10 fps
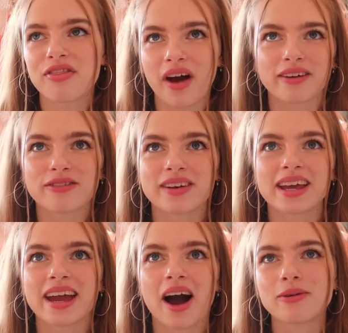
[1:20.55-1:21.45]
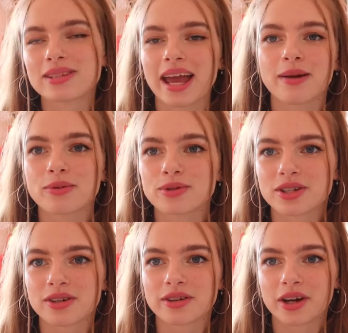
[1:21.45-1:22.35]
thankfully I was able
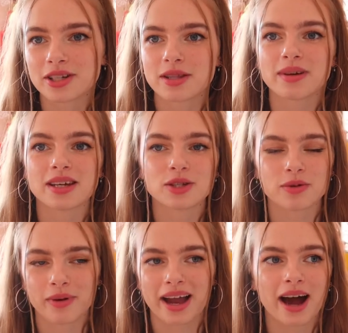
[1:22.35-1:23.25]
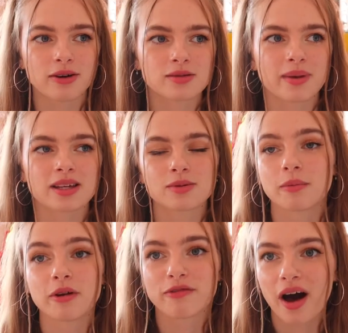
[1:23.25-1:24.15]
to go to the beach with my housemates
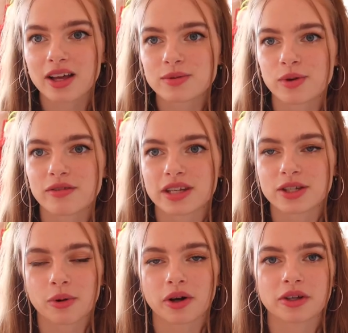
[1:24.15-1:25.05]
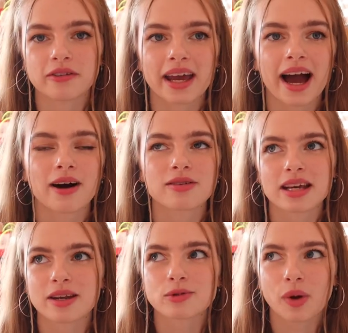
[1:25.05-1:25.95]
when we first moved into our uni house,
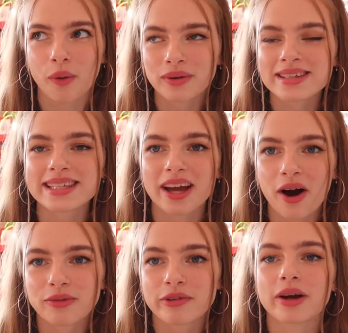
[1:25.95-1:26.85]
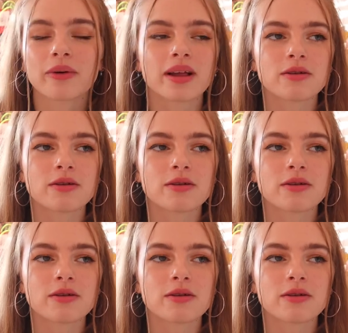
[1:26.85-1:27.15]
and it was honestly unreal.